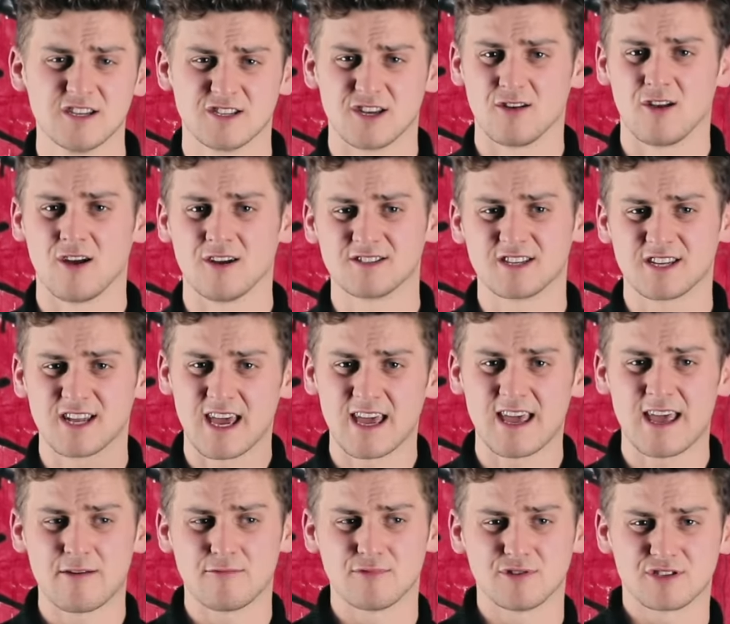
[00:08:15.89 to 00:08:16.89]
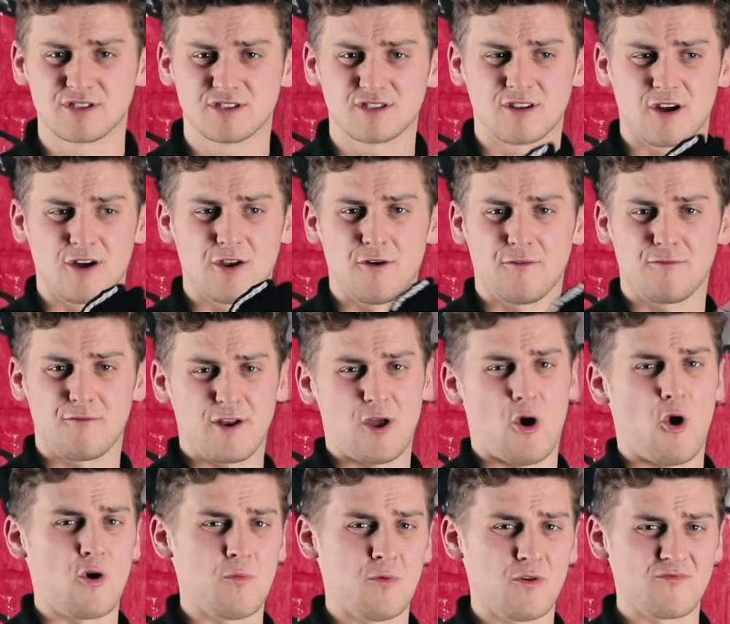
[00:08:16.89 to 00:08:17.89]
So like today, it started off
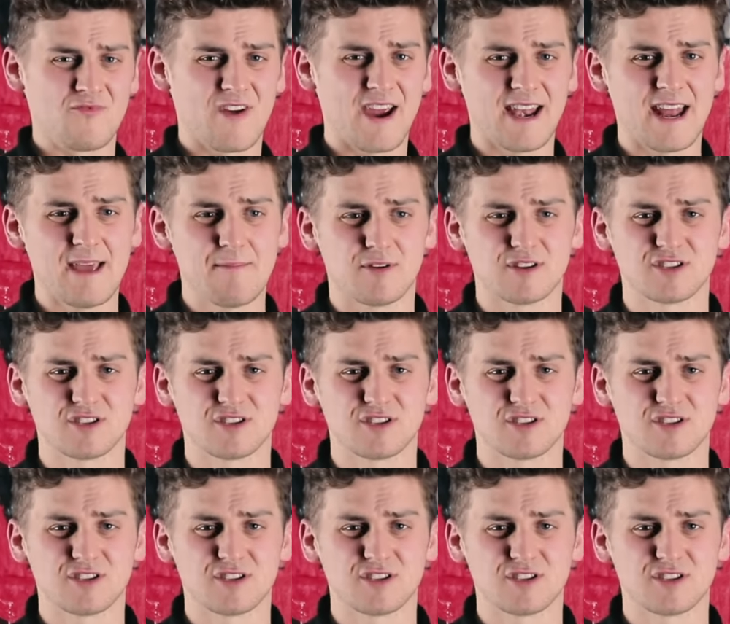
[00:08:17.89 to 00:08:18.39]
really horrible and rainy,